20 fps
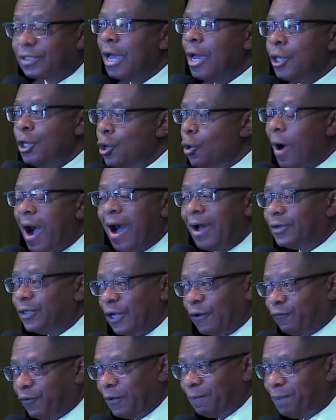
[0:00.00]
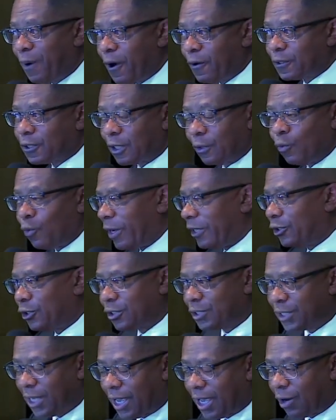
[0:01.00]
you are a different person. What you're
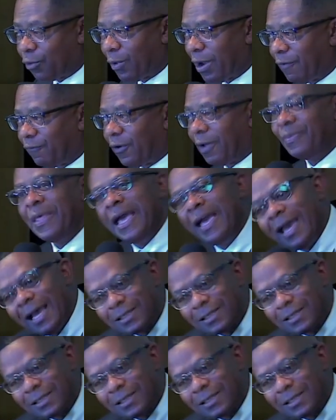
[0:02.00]
saying, Reverend, it's